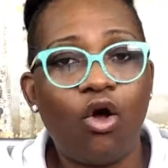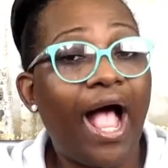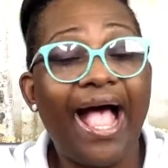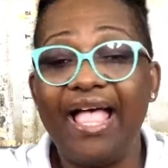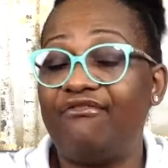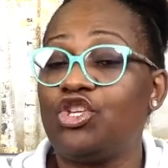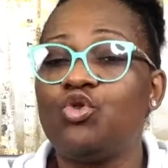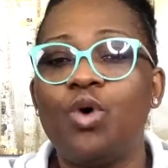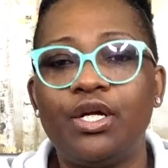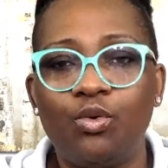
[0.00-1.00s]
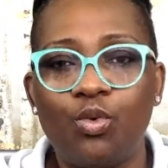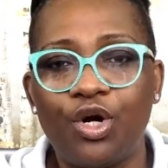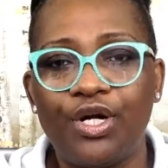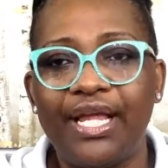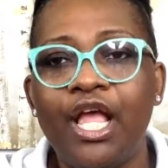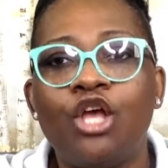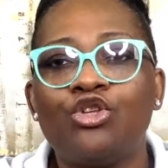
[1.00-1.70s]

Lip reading: or however you want to word it.